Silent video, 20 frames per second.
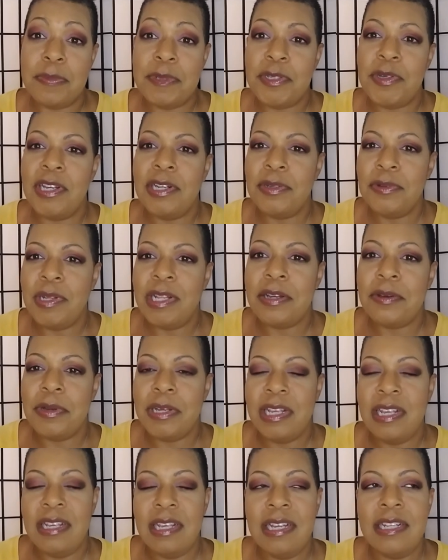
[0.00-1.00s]
So I knew, like,
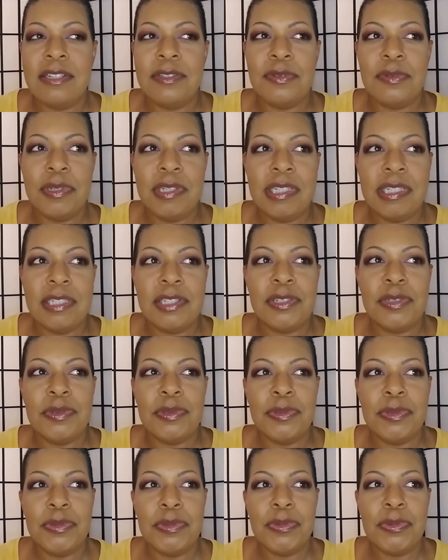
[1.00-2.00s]
okay, yeah, I do need
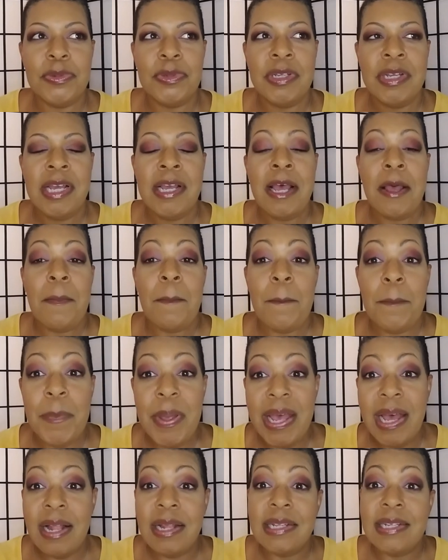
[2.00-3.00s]
to
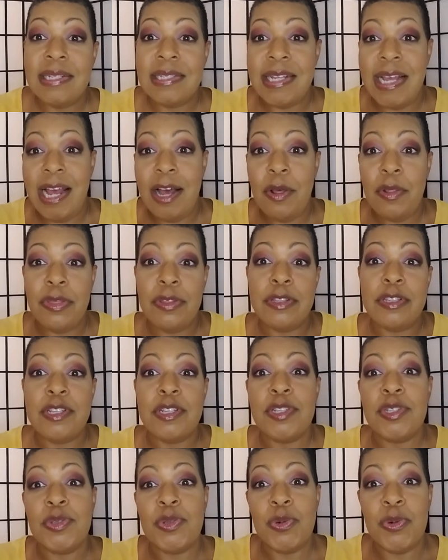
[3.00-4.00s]
balance out the
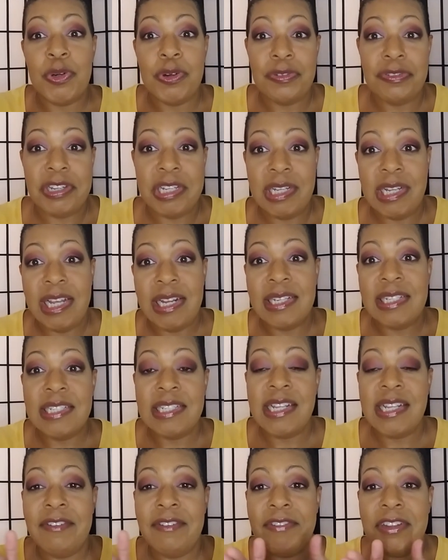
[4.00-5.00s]
story, at least
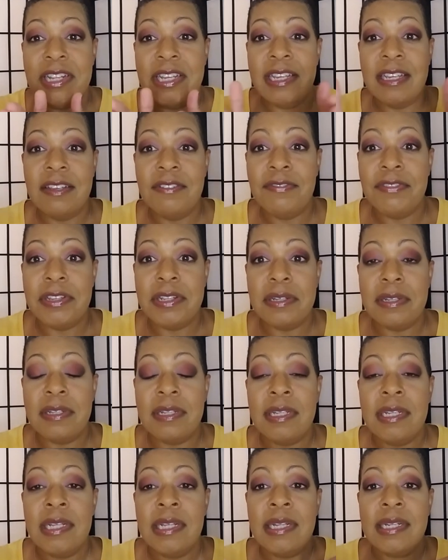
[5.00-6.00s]
it even
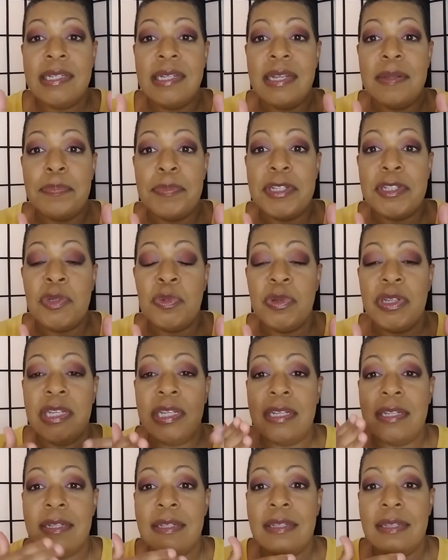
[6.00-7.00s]

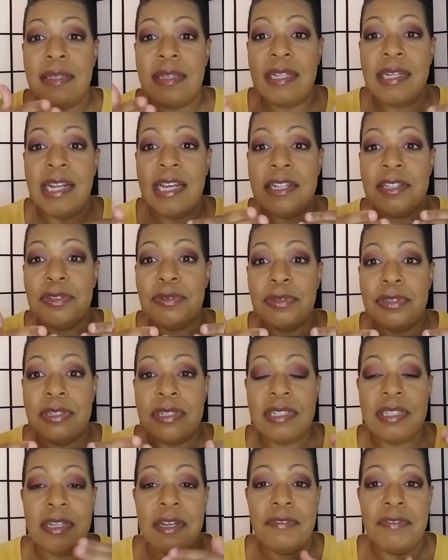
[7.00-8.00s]
between the not so good
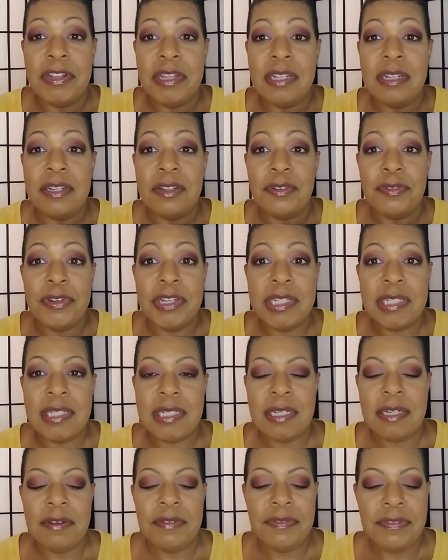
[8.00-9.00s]
stuff and then the great
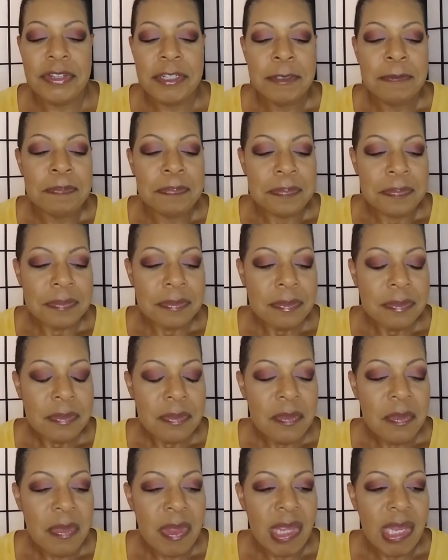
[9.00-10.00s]
stuff.
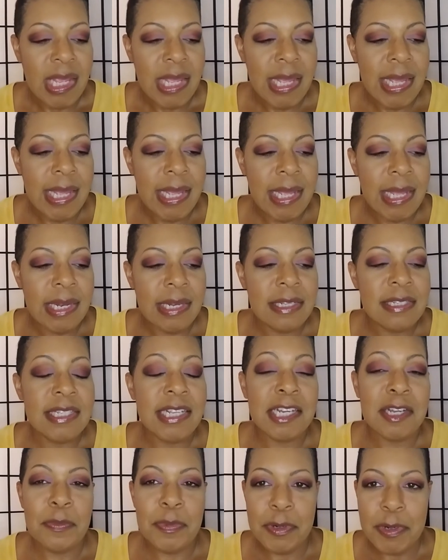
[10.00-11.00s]
And the
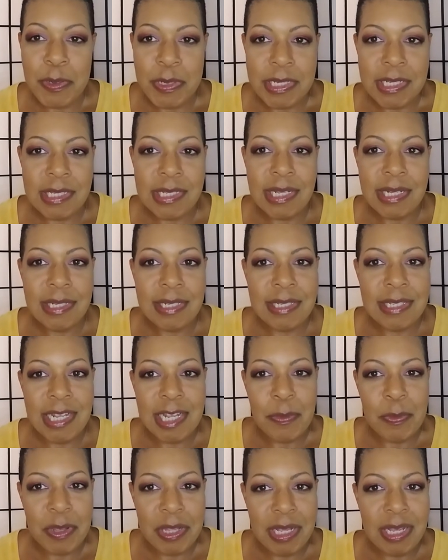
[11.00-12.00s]
second person said the
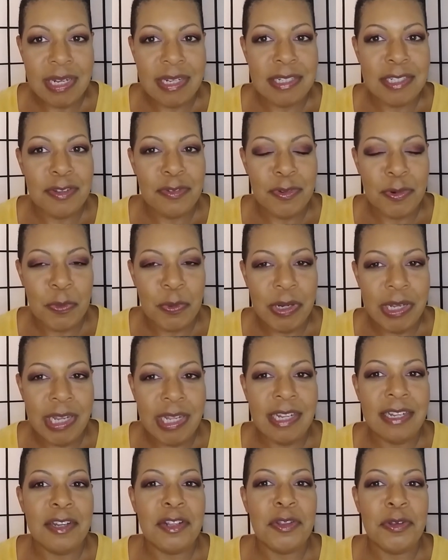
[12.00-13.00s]
same thing in a different way. And
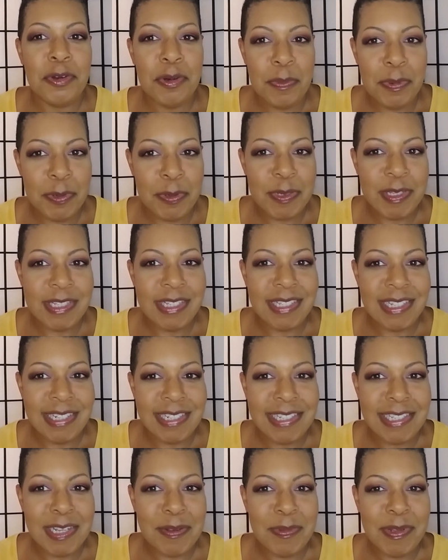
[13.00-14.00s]
then the third person said the
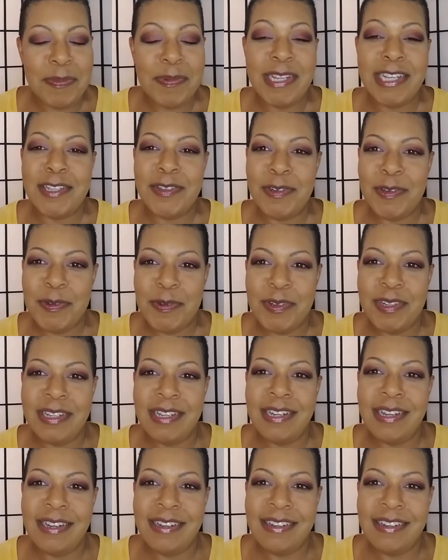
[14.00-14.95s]
same thing. I'm like, you know what?